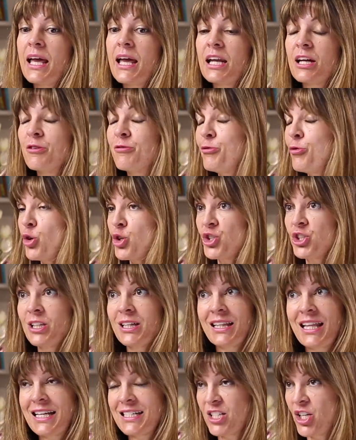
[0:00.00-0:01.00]
And
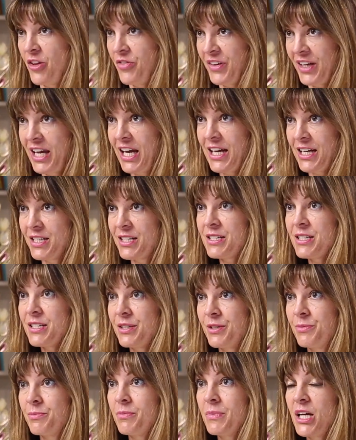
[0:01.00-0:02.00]
unfortunately, that's not the case.